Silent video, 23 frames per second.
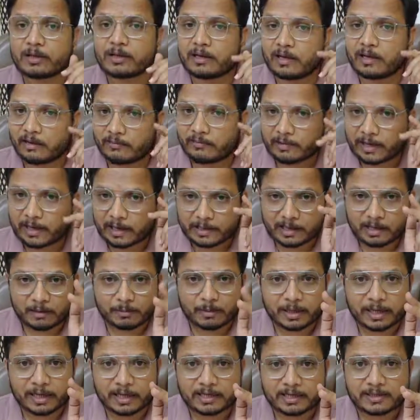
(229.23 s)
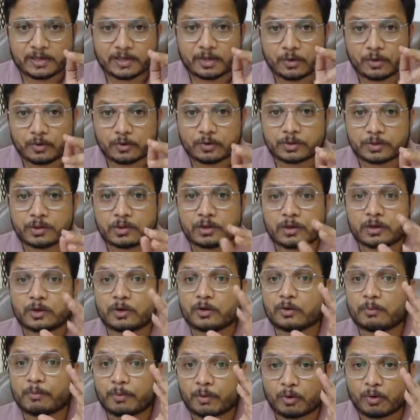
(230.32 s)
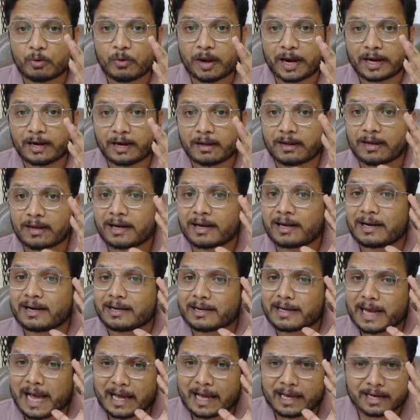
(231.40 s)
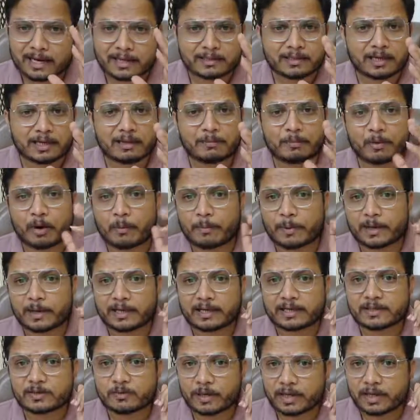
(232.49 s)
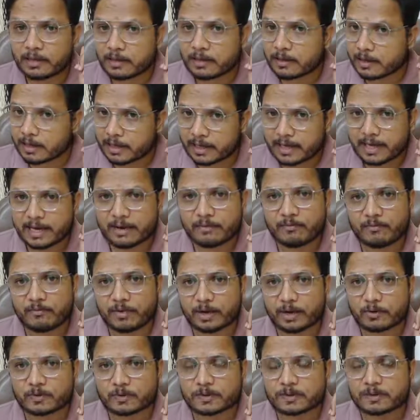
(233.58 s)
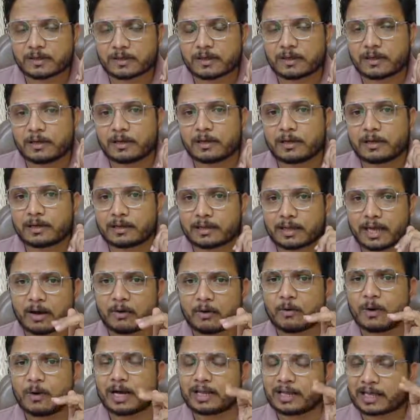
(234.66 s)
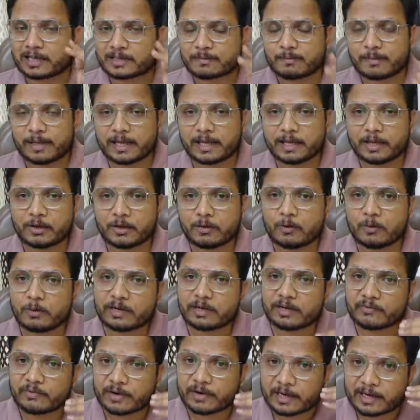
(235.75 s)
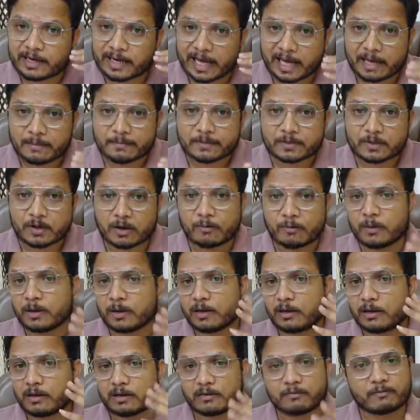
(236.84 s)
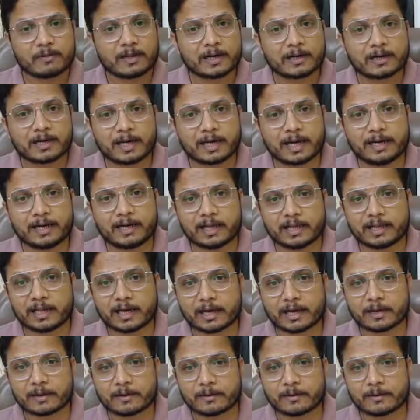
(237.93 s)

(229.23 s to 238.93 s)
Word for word: Reflector plate is used to provide directional properties with EM waves. Now I'll explain you different types of reflector antenna.